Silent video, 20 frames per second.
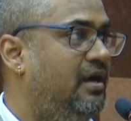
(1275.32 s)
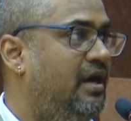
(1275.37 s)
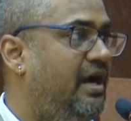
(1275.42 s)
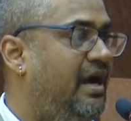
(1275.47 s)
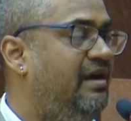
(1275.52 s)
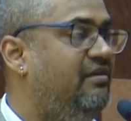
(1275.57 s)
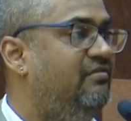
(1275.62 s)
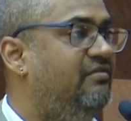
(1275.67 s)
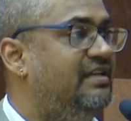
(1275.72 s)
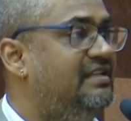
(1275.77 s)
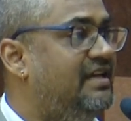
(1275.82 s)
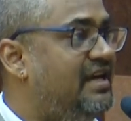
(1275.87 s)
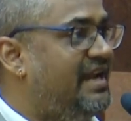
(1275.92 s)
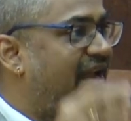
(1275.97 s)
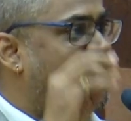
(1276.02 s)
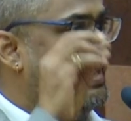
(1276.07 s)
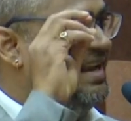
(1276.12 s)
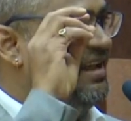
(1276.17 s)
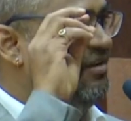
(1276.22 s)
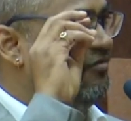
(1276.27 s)
And whether
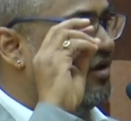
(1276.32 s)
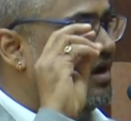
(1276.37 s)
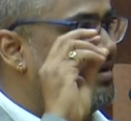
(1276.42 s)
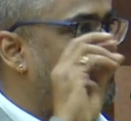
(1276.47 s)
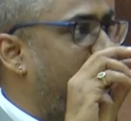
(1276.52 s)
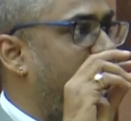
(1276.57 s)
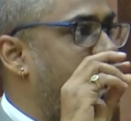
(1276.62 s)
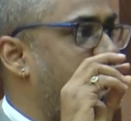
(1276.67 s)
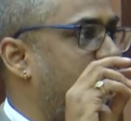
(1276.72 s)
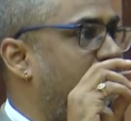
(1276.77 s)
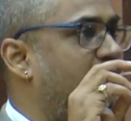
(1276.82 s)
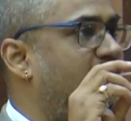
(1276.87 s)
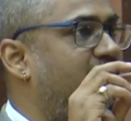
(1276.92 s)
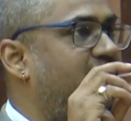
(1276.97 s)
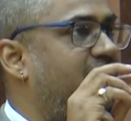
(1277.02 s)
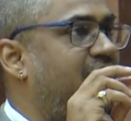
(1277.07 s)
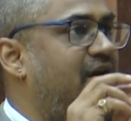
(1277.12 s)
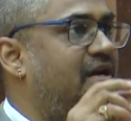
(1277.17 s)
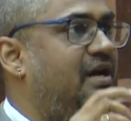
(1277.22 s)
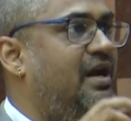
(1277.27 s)
any one particular
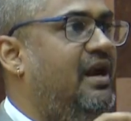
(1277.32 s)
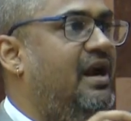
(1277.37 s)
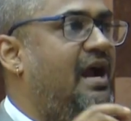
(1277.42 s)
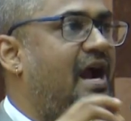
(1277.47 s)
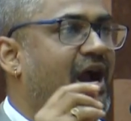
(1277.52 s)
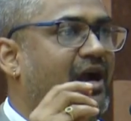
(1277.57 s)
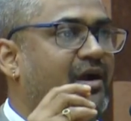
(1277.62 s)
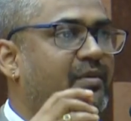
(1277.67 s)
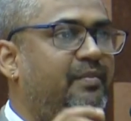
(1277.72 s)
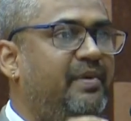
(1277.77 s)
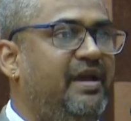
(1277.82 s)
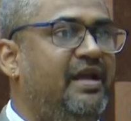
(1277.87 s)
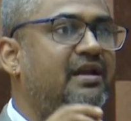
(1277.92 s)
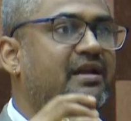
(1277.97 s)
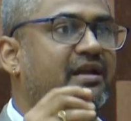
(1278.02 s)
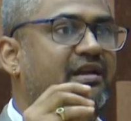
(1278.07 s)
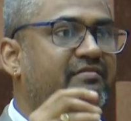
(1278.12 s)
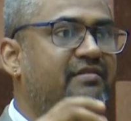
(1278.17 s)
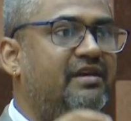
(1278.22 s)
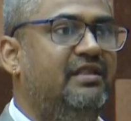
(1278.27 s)
vendor had been
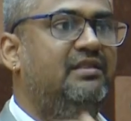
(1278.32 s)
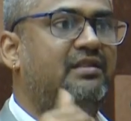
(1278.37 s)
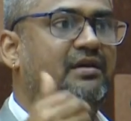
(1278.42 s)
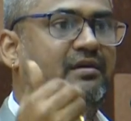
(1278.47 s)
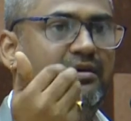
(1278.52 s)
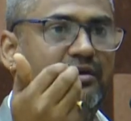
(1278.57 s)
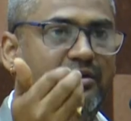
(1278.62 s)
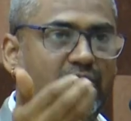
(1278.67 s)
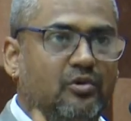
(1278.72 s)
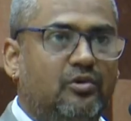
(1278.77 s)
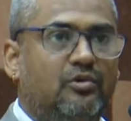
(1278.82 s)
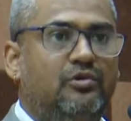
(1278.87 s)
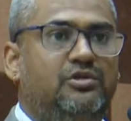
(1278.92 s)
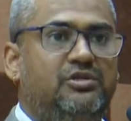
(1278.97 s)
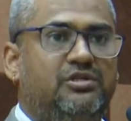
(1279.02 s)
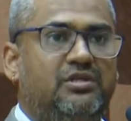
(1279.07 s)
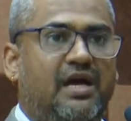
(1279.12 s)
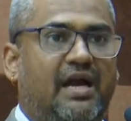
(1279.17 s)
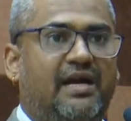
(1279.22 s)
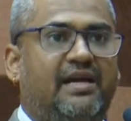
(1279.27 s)
given the
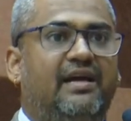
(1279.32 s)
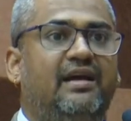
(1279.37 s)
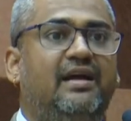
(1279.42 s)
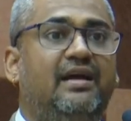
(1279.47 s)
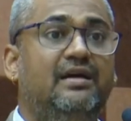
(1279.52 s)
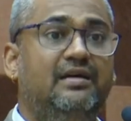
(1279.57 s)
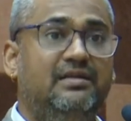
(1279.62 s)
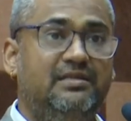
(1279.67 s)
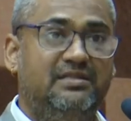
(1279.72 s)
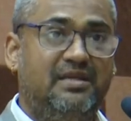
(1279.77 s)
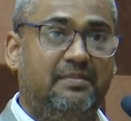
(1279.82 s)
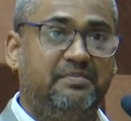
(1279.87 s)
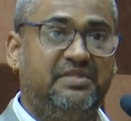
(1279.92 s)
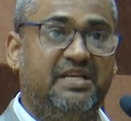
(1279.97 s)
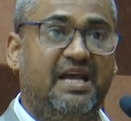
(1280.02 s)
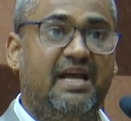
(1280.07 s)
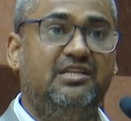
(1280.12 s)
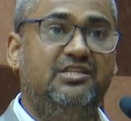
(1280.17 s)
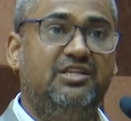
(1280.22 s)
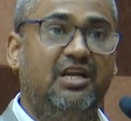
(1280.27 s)
goods at a
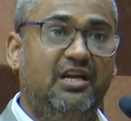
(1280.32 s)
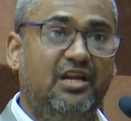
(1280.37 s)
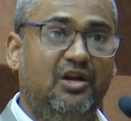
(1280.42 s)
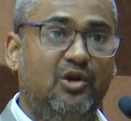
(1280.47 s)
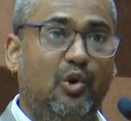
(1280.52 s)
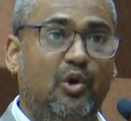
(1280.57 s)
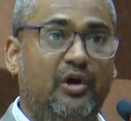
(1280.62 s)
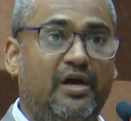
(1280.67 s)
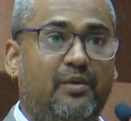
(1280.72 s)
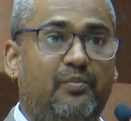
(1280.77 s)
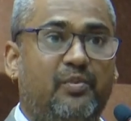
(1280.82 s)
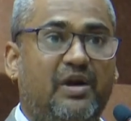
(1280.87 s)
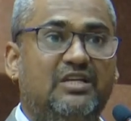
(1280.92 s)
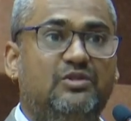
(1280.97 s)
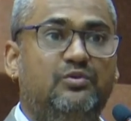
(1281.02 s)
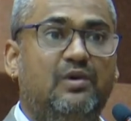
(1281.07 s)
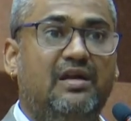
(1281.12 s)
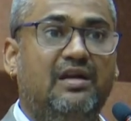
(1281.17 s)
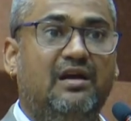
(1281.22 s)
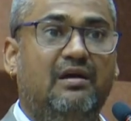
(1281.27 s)
substantially lower
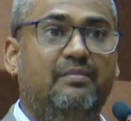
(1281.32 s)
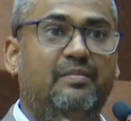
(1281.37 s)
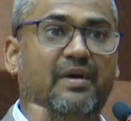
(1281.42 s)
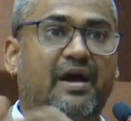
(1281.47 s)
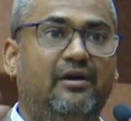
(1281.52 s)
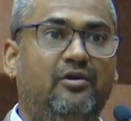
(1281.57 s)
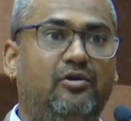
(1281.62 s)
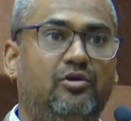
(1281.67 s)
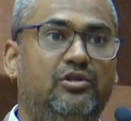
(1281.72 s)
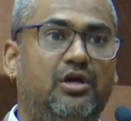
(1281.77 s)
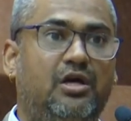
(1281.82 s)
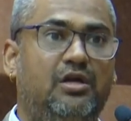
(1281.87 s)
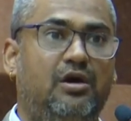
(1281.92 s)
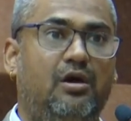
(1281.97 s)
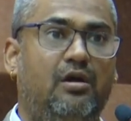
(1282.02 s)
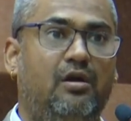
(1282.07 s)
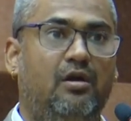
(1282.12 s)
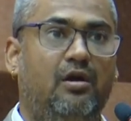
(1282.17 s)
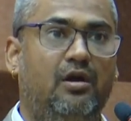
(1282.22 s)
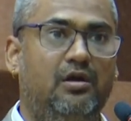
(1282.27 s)
price when compared to that
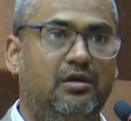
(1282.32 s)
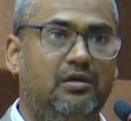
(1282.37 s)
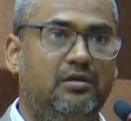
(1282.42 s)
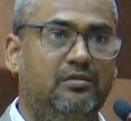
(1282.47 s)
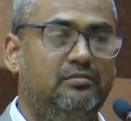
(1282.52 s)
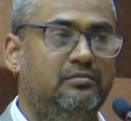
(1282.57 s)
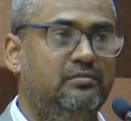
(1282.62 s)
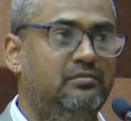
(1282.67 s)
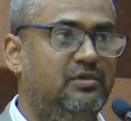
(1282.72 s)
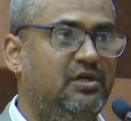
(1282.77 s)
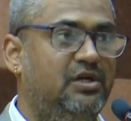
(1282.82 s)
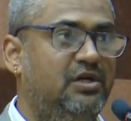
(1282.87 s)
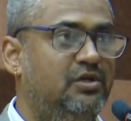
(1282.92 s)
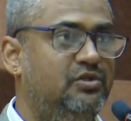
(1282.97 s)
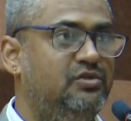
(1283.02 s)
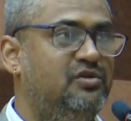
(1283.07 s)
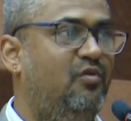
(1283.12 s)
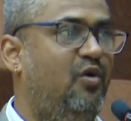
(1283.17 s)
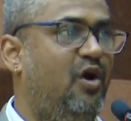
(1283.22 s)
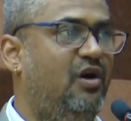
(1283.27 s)
or not.
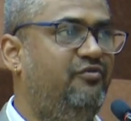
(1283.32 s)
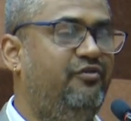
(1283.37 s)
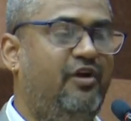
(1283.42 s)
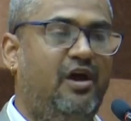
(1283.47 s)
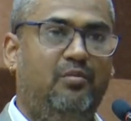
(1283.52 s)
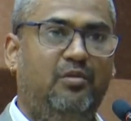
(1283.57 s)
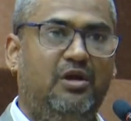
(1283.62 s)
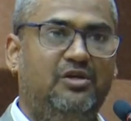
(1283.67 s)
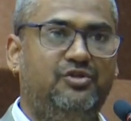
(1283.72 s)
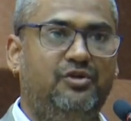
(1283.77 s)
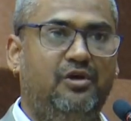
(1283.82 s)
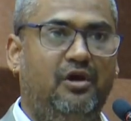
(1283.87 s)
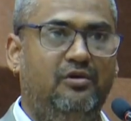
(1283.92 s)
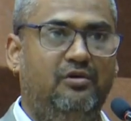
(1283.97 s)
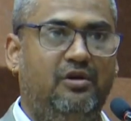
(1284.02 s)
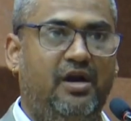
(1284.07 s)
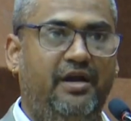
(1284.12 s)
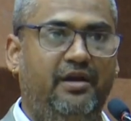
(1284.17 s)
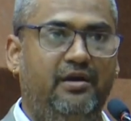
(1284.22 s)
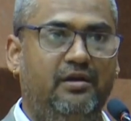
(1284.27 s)
So what formulas you have
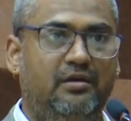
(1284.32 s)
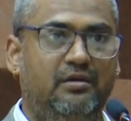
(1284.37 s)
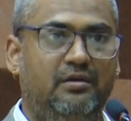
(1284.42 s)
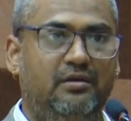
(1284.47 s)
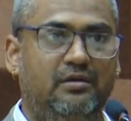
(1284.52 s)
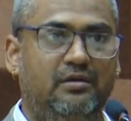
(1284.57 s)
to write?